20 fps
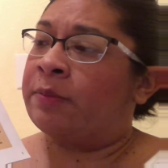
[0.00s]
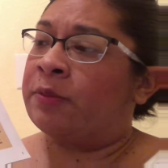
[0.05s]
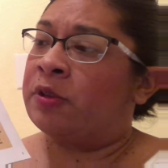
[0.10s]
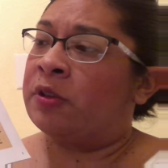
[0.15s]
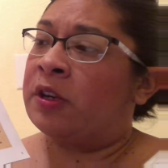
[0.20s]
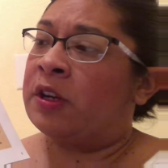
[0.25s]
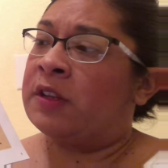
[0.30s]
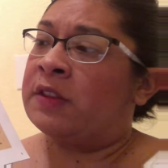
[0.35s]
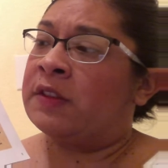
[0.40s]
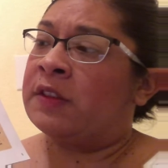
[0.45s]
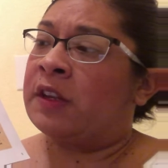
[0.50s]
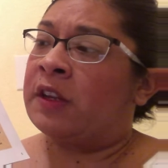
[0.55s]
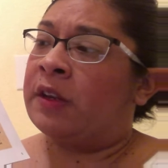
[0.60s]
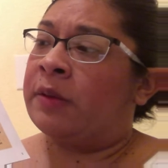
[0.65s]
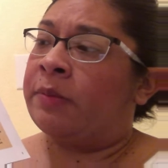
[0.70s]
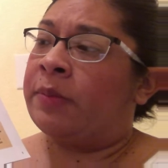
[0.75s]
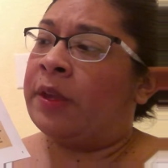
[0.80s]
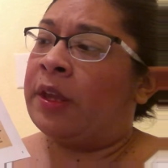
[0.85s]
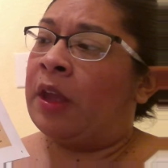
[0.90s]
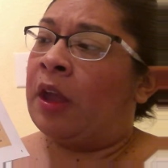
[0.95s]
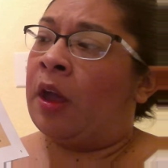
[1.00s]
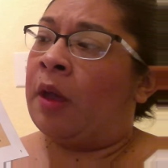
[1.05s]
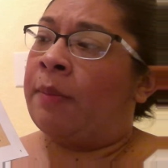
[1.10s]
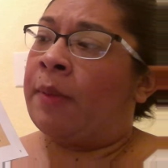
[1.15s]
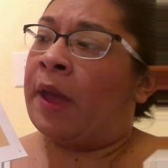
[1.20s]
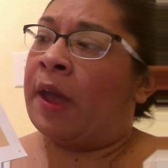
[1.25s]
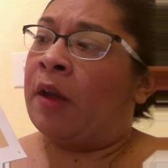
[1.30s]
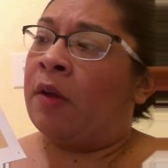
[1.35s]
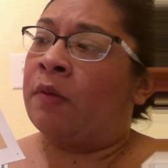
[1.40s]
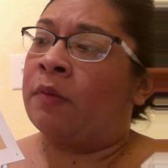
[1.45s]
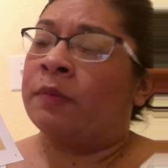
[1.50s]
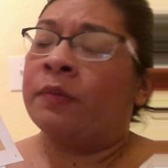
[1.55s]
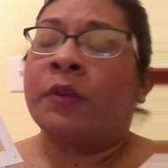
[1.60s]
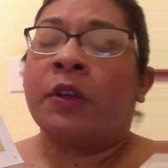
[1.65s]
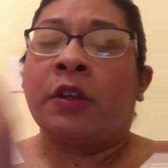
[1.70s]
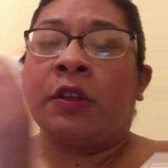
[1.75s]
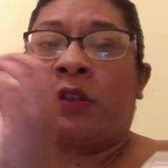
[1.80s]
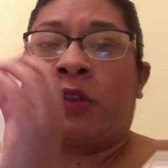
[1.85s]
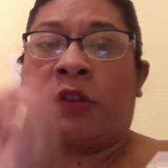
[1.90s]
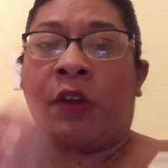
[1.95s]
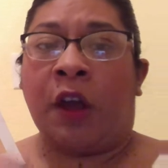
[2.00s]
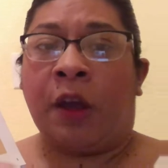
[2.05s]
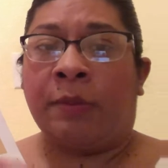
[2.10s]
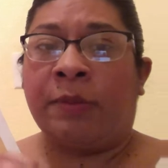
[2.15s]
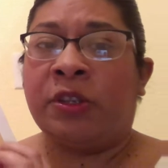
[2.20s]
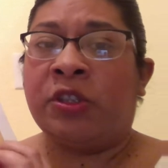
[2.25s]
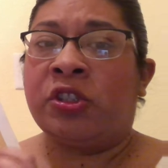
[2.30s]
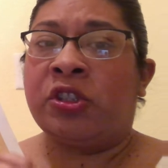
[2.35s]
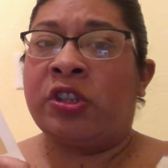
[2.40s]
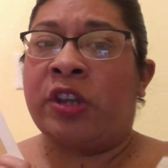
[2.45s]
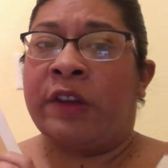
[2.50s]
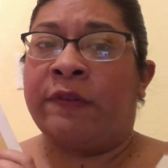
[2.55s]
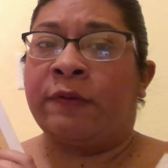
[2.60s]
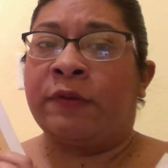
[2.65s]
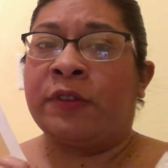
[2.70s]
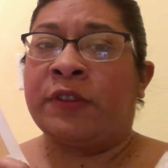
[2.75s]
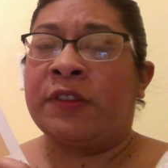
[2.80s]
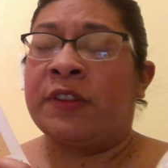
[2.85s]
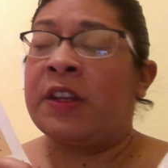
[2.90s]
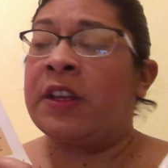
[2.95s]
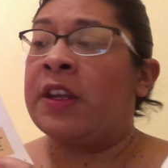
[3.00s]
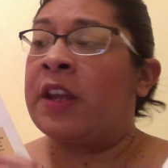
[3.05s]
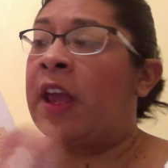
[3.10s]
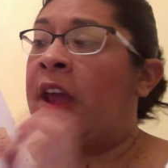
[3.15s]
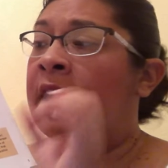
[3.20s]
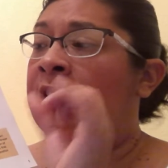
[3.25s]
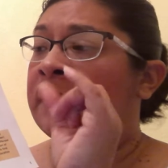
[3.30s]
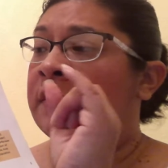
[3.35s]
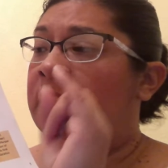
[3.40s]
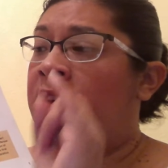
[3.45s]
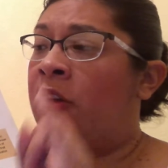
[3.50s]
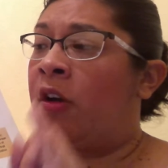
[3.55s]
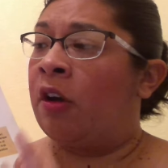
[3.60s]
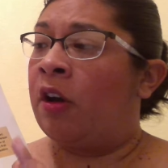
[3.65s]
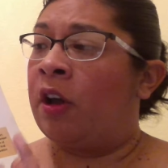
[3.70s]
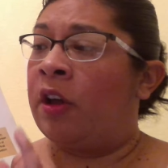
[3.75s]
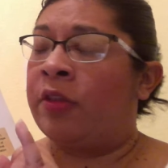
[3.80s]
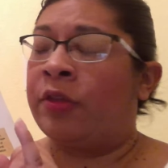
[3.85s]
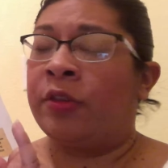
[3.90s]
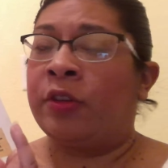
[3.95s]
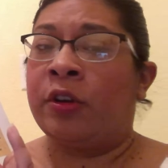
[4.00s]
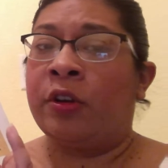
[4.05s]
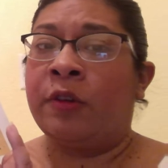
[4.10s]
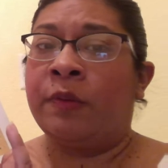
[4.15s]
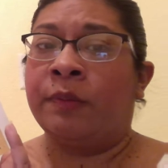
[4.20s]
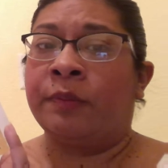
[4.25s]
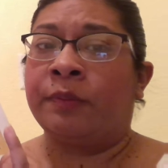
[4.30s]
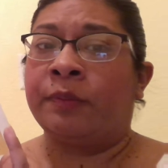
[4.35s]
is going to be about Thomas Jefferson as an author,